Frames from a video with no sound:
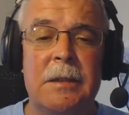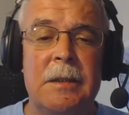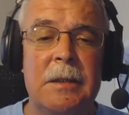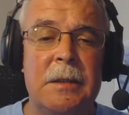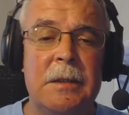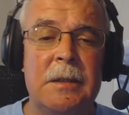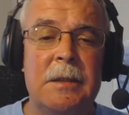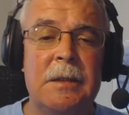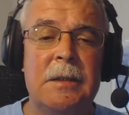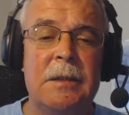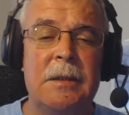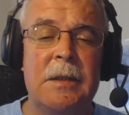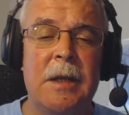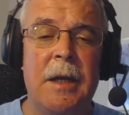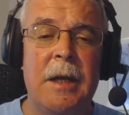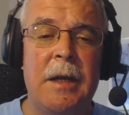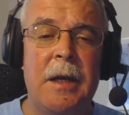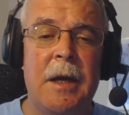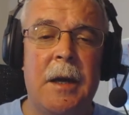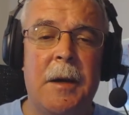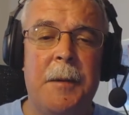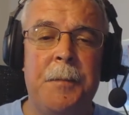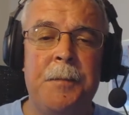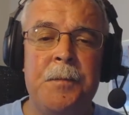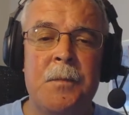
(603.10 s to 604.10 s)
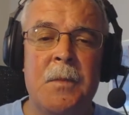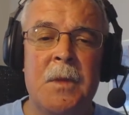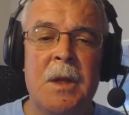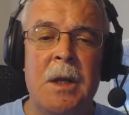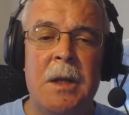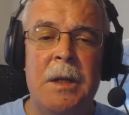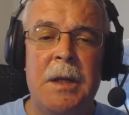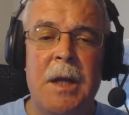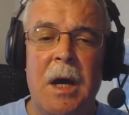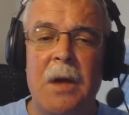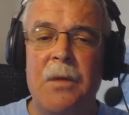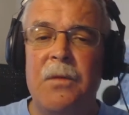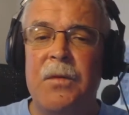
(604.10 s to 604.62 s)
So this is a
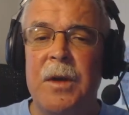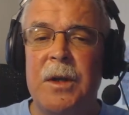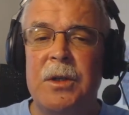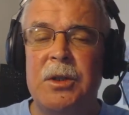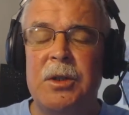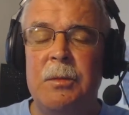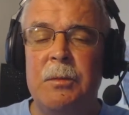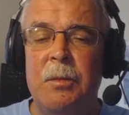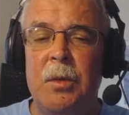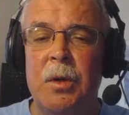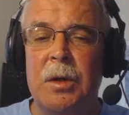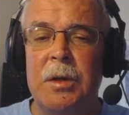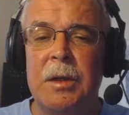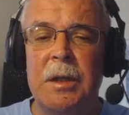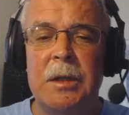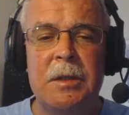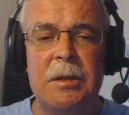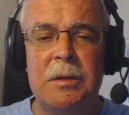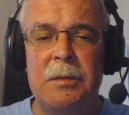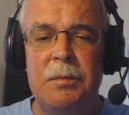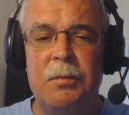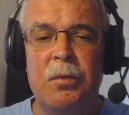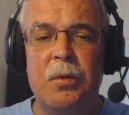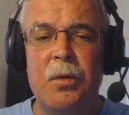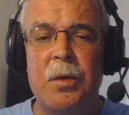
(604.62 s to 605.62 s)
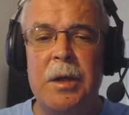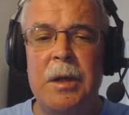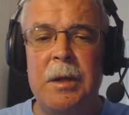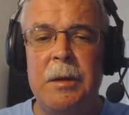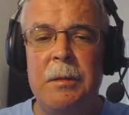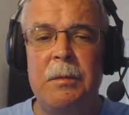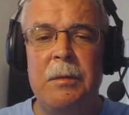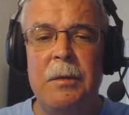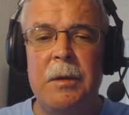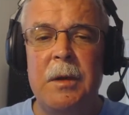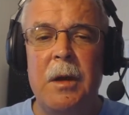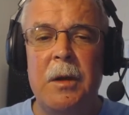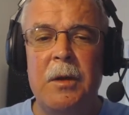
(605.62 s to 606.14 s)
nonfiction book that's
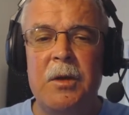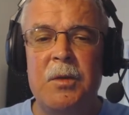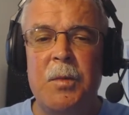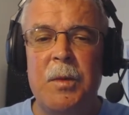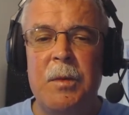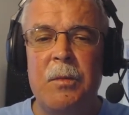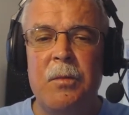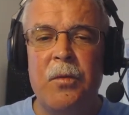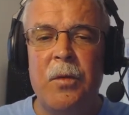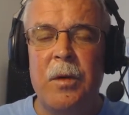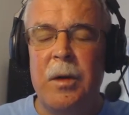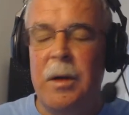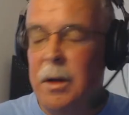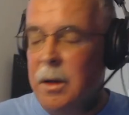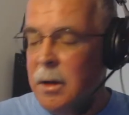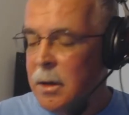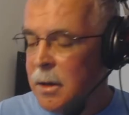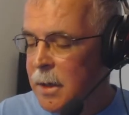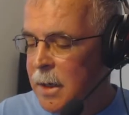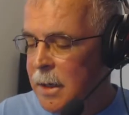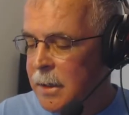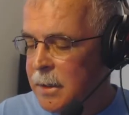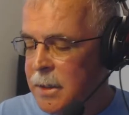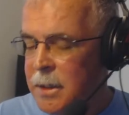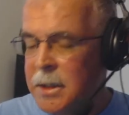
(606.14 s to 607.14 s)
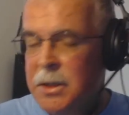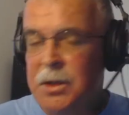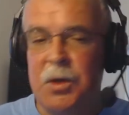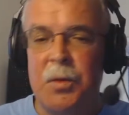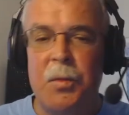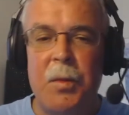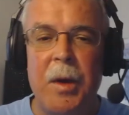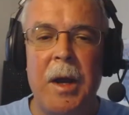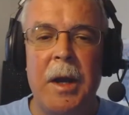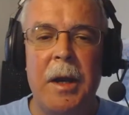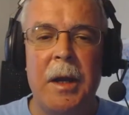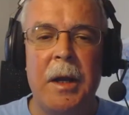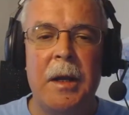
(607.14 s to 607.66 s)
pretty, it's been pretty
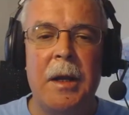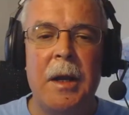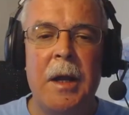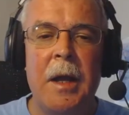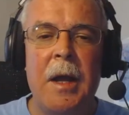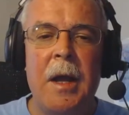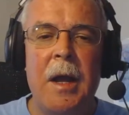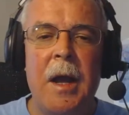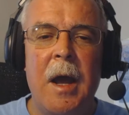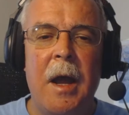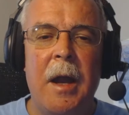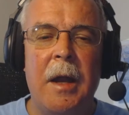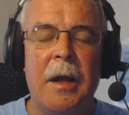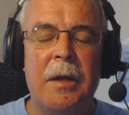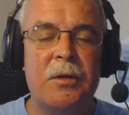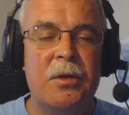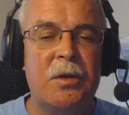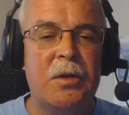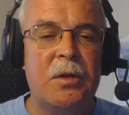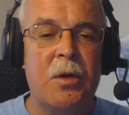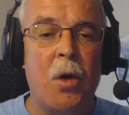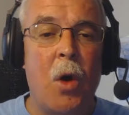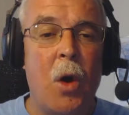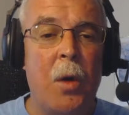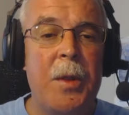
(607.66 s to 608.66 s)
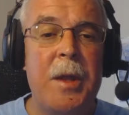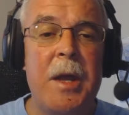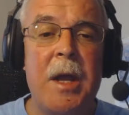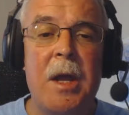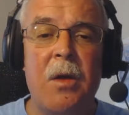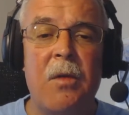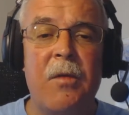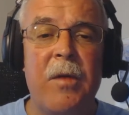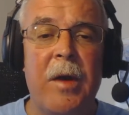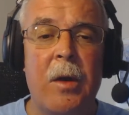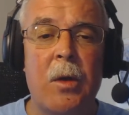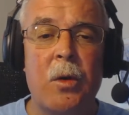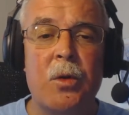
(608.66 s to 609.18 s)
anticipated. And it's called The
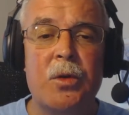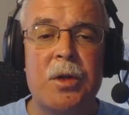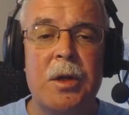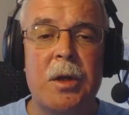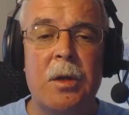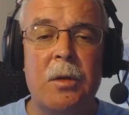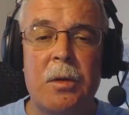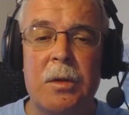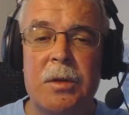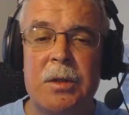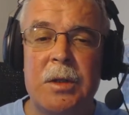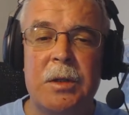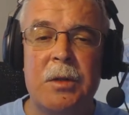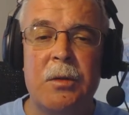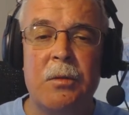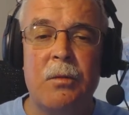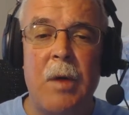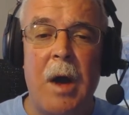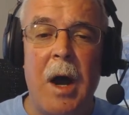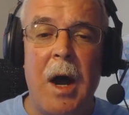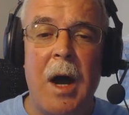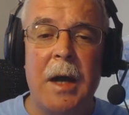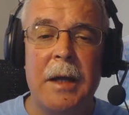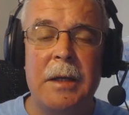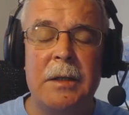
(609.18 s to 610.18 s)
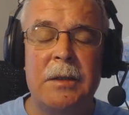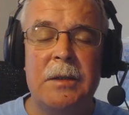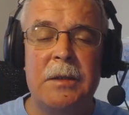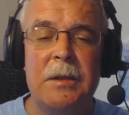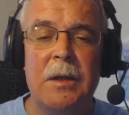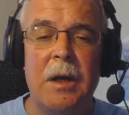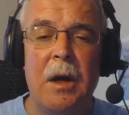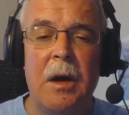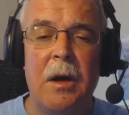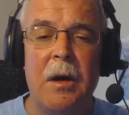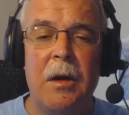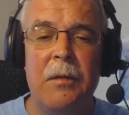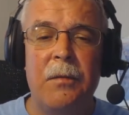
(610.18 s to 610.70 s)
Innovators, and it looks at the rise
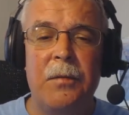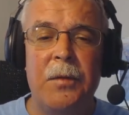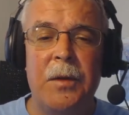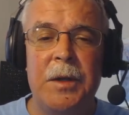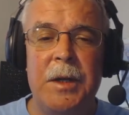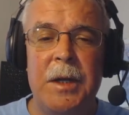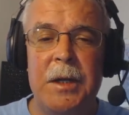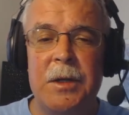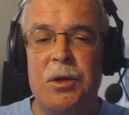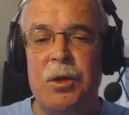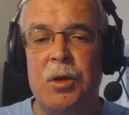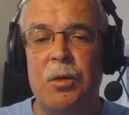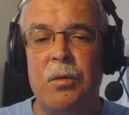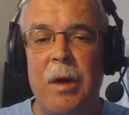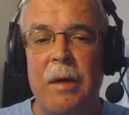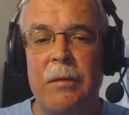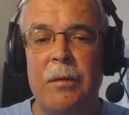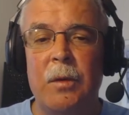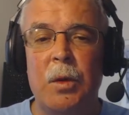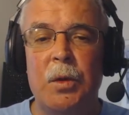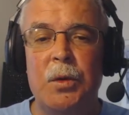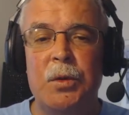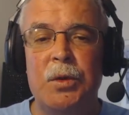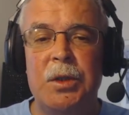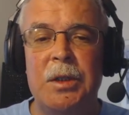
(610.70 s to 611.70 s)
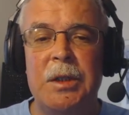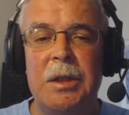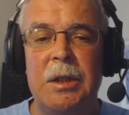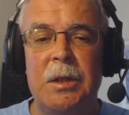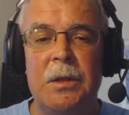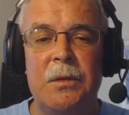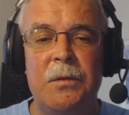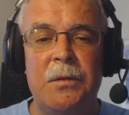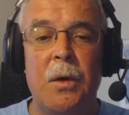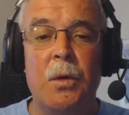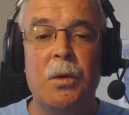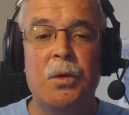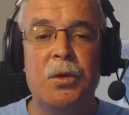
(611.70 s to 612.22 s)
of the digital revolution and
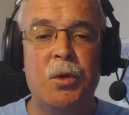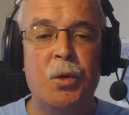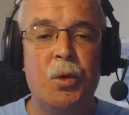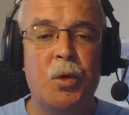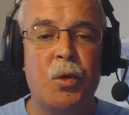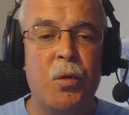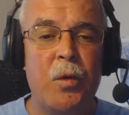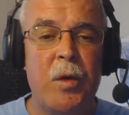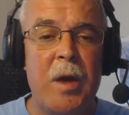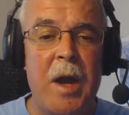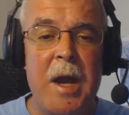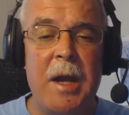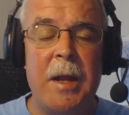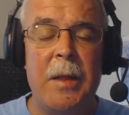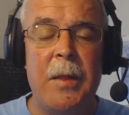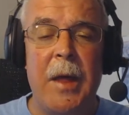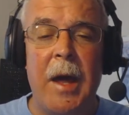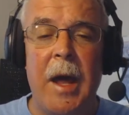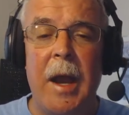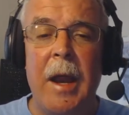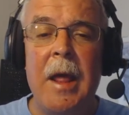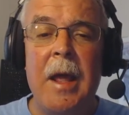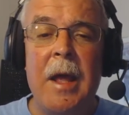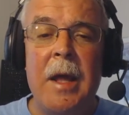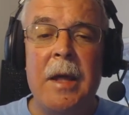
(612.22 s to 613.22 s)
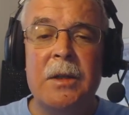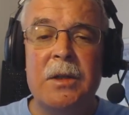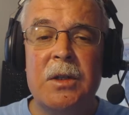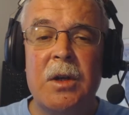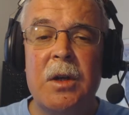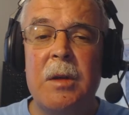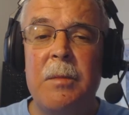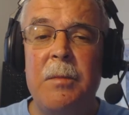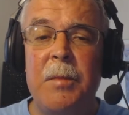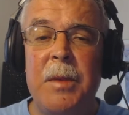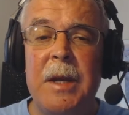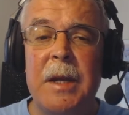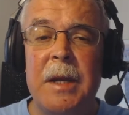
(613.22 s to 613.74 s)
the folks who created that. It's
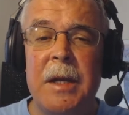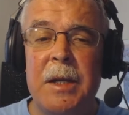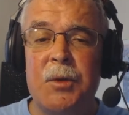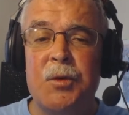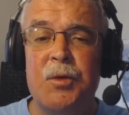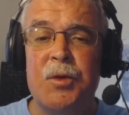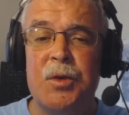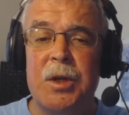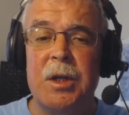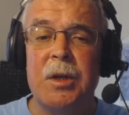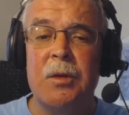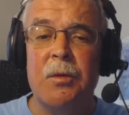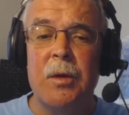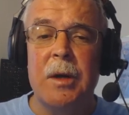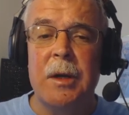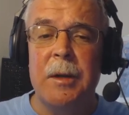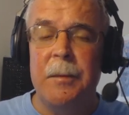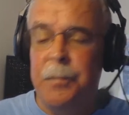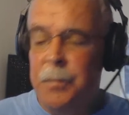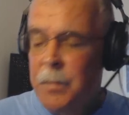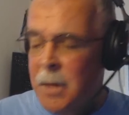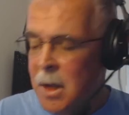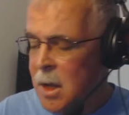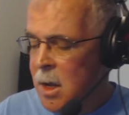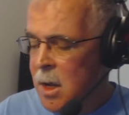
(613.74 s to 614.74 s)
going to be an interesting read.